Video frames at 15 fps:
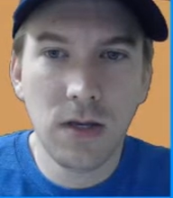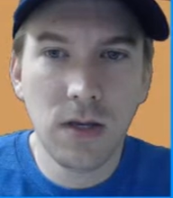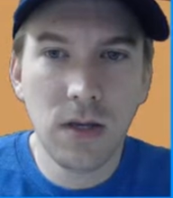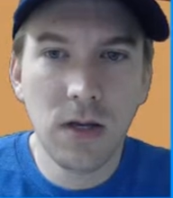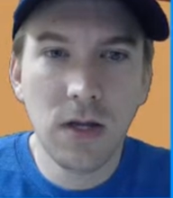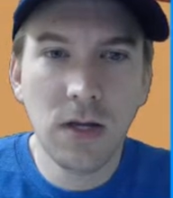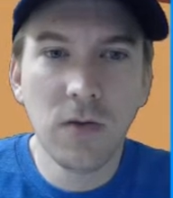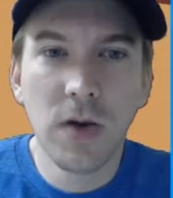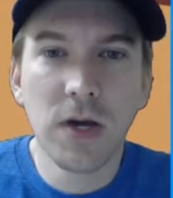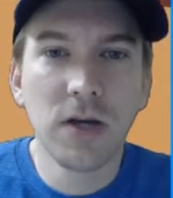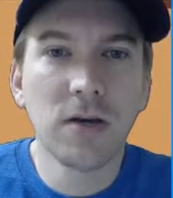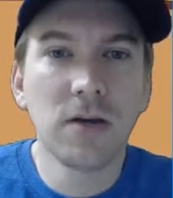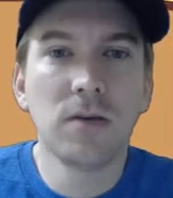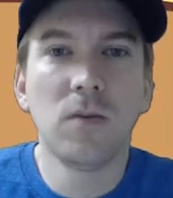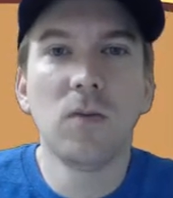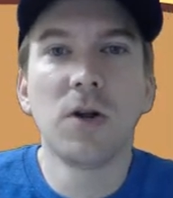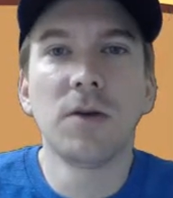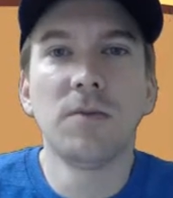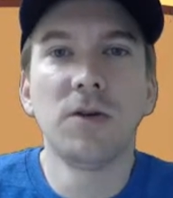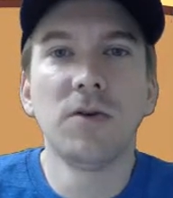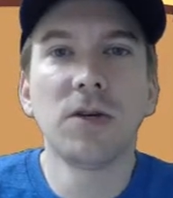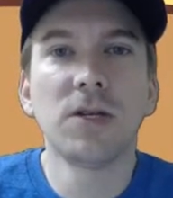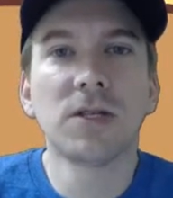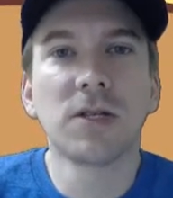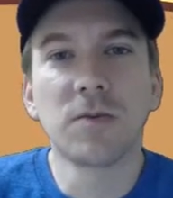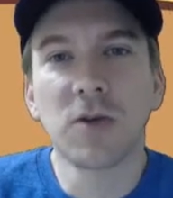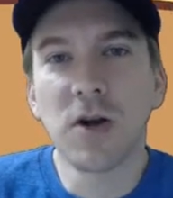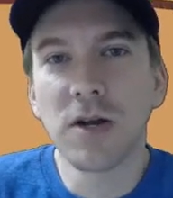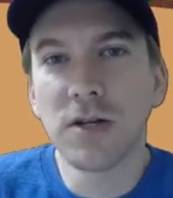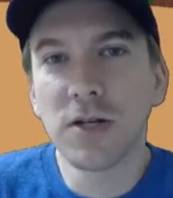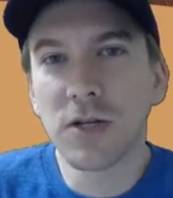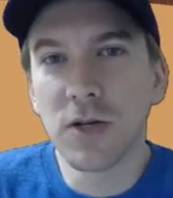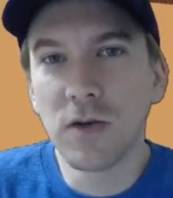Anyway, what I'm doing is I'm trying to